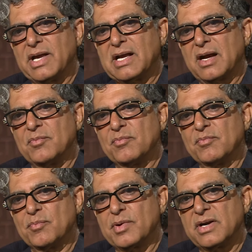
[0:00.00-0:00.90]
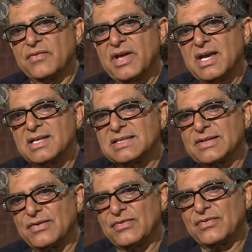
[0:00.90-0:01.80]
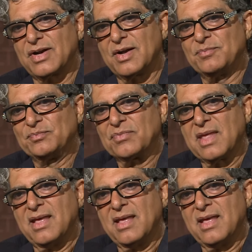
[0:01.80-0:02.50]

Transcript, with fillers: become purveyors of um,